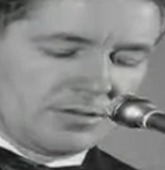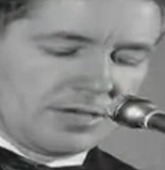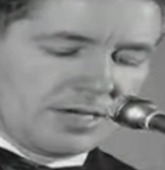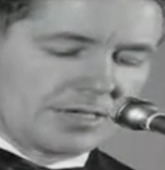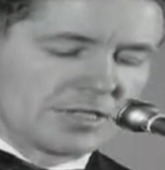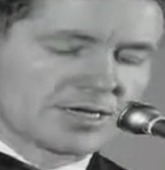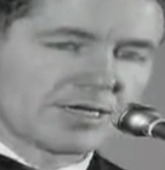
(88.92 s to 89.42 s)

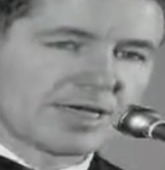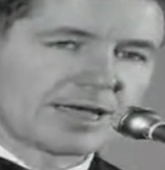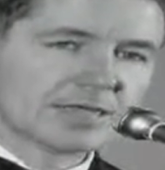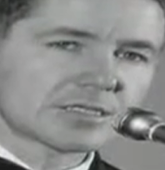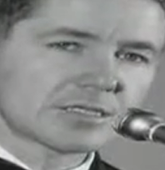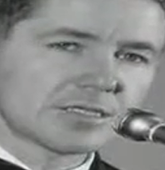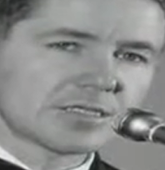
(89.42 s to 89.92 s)
He did an
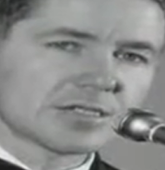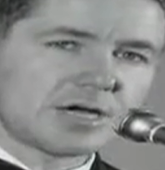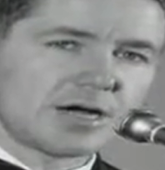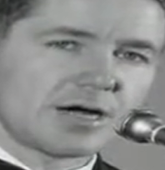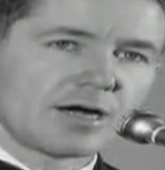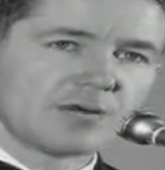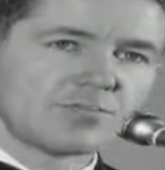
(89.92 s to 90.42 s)
excellent
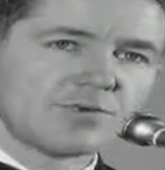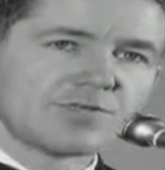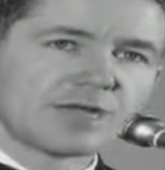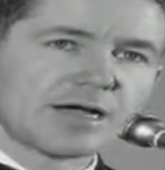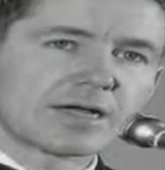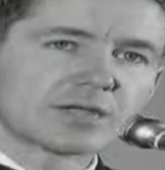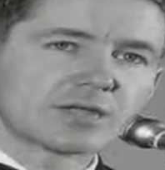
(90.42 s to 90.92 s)
job of
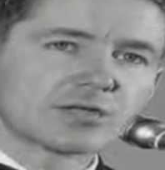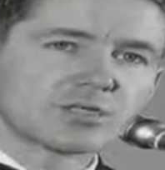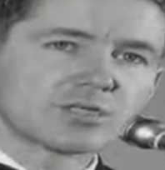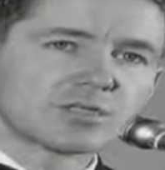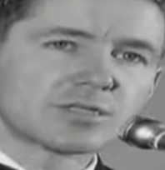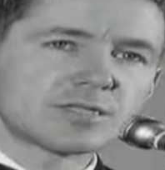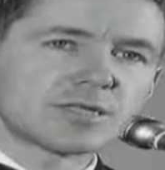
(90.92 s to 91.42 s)

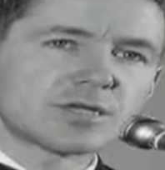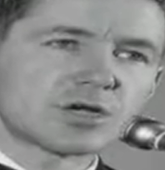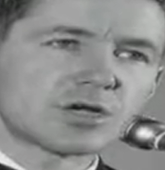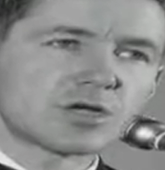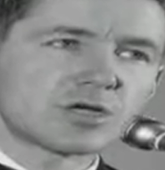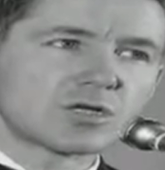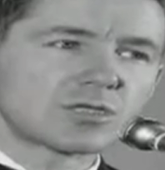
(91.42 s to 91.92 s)
diagnosing
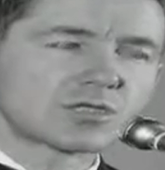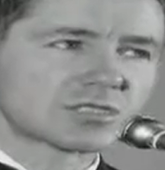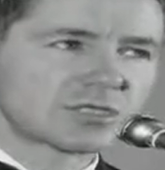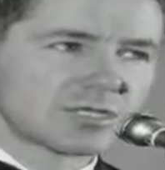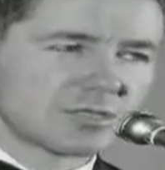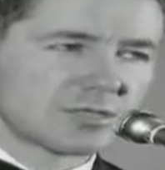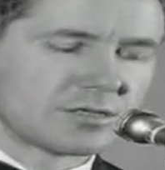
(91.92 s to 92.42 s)

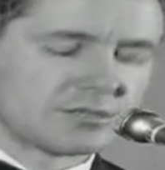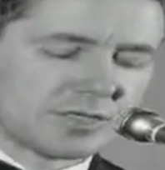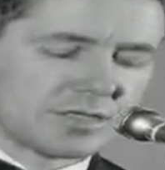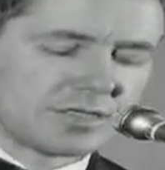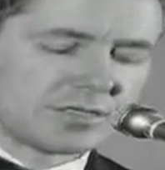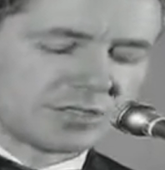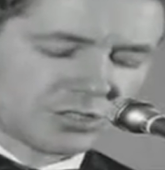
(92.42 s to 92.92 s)

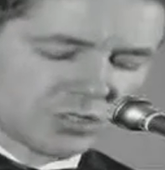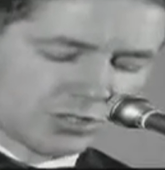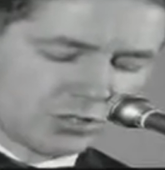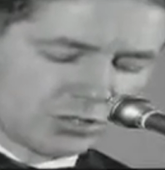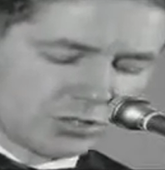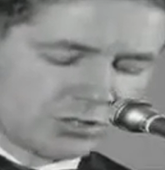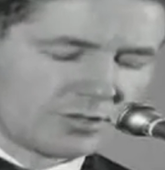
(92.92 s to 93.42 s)
the
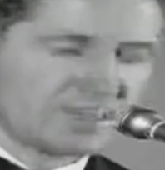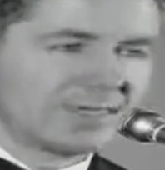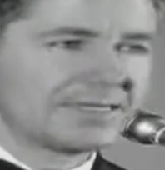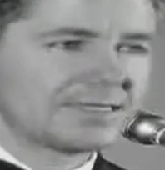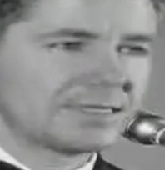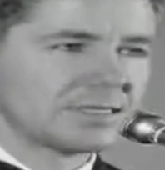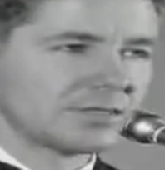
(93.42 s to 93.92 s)
social
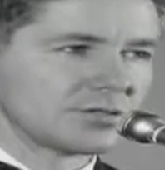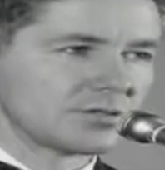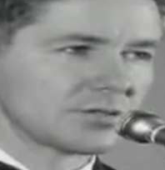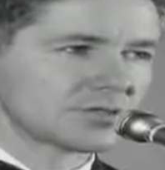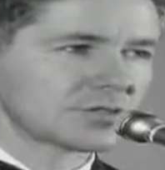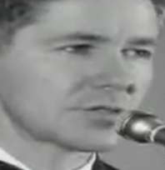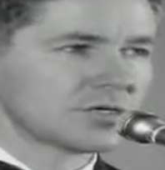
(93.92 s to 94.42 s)

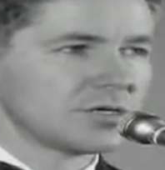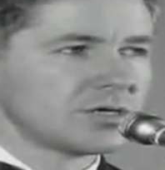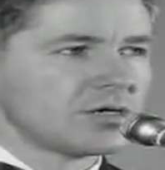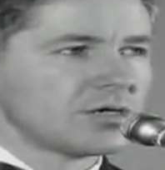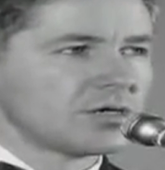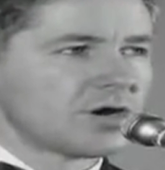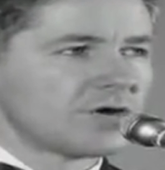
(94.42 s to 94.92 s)
ills
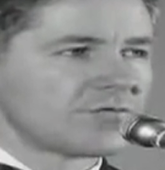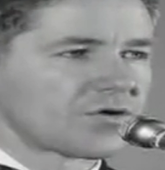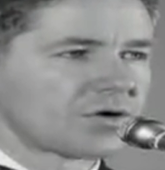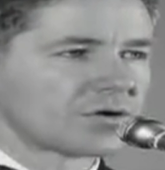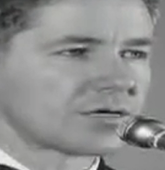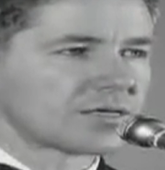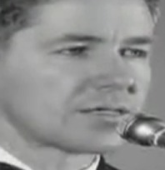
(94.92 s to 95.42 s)
of
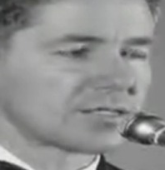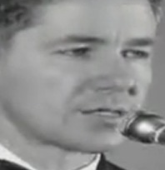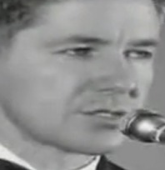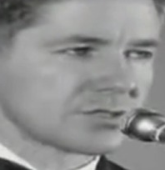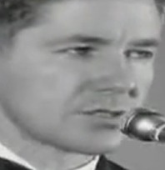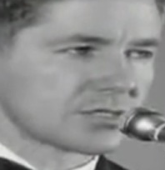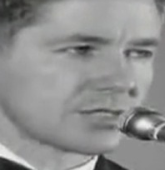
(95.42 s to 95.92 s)
early
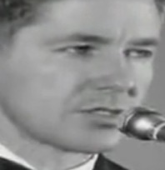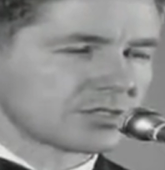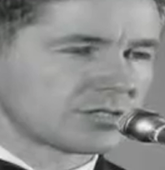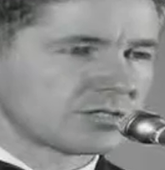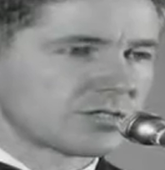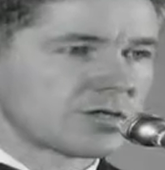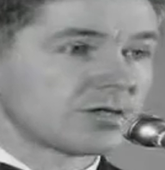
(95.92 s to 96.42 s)

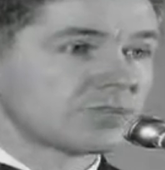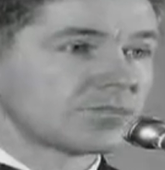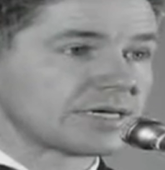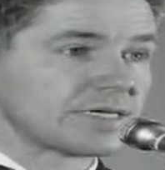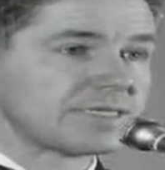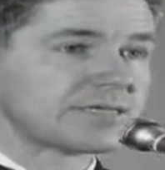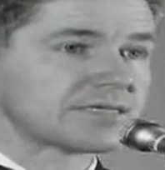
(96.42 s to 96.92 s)
industrialization,
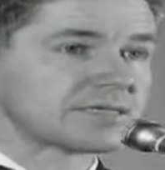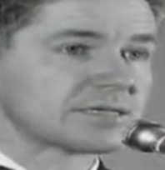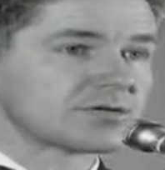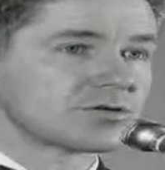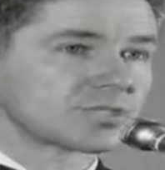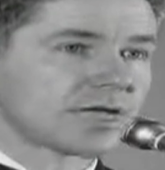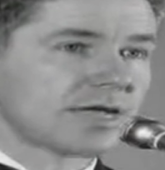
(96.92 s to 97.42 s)
but he didn't
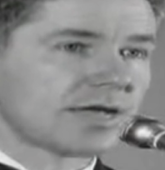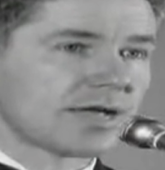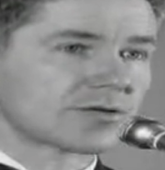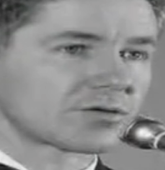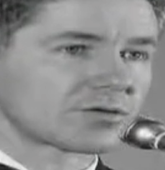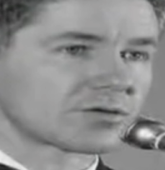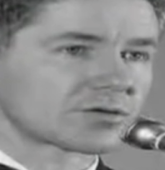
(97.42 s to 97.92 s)
understand
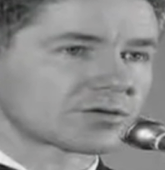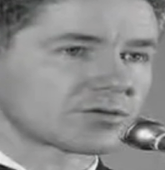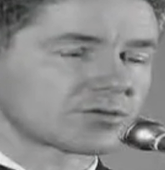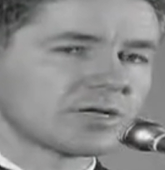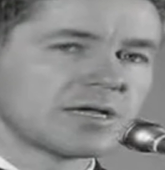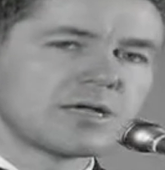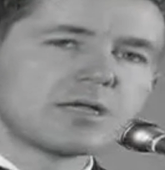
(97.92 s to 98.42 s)
agriculture.
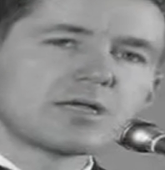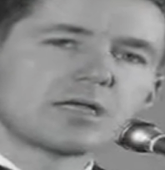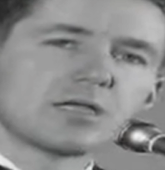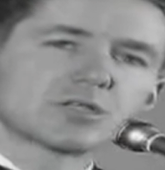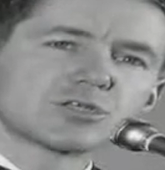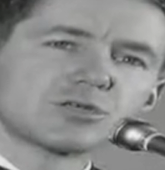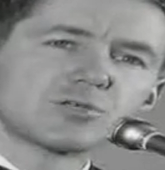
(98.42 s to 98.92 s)

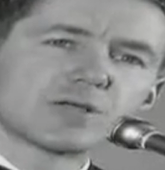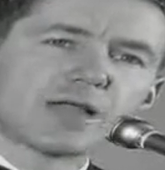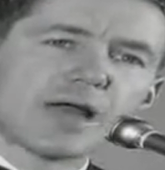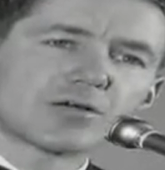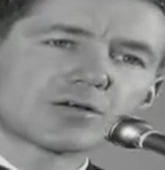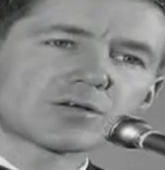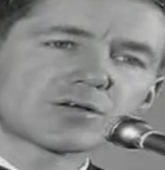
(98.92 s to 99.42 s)
He assumed that
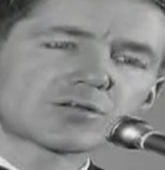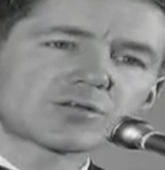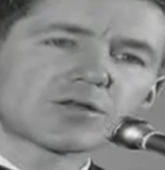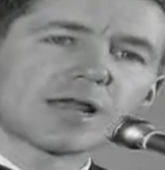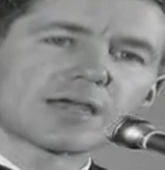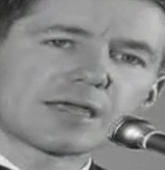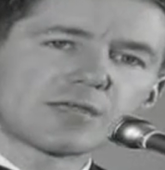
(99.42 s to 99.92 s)
agriculture,
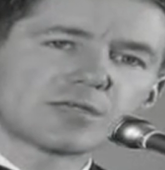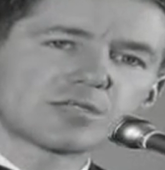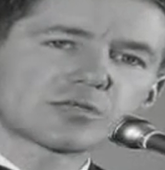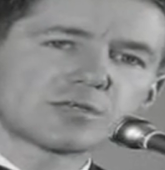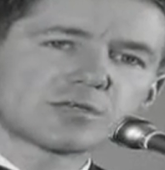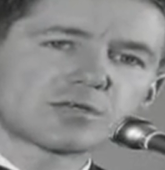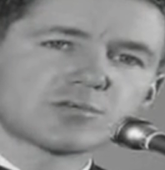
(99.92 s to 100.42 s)
like
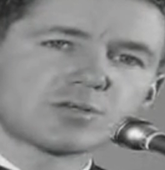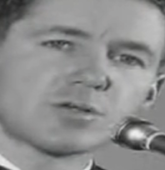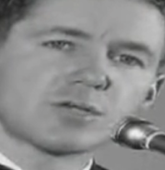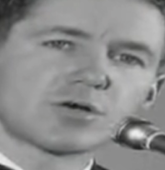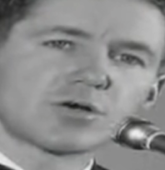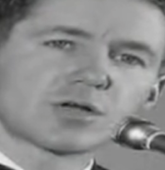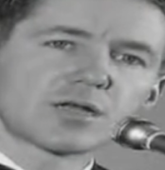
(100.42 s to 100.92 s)
industry, could
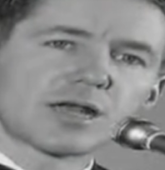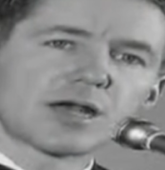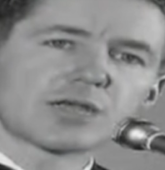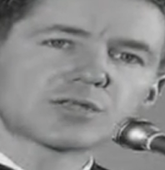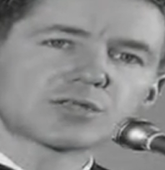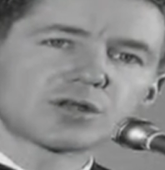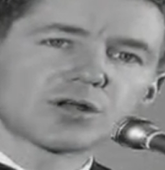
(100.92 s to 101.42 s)
be
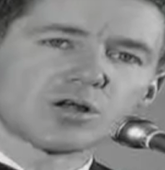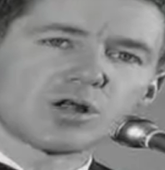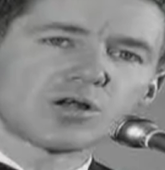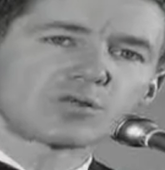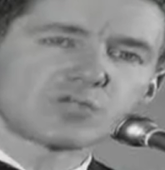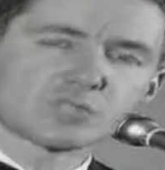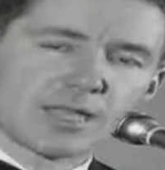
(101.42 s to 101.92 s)
organized on a
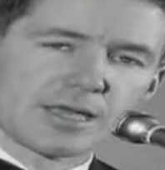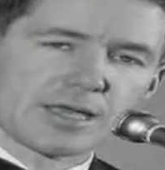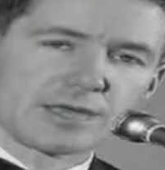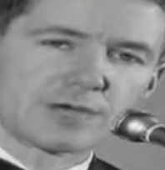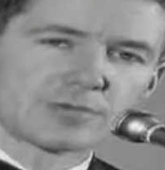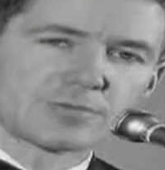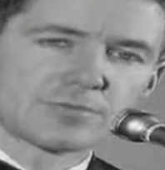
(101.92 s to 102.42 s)
large scale,